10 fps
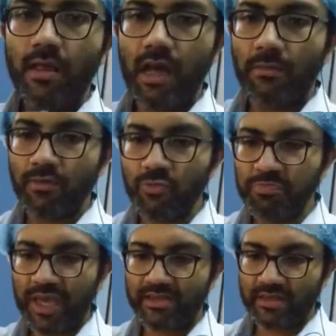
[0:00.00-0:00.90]
Now I'm going to
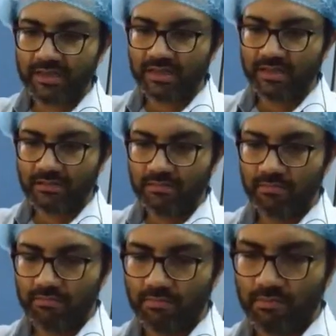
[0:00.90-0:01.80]
mix this
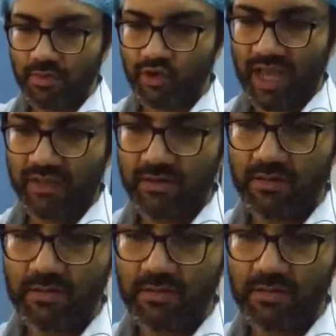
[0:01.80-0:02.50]
together.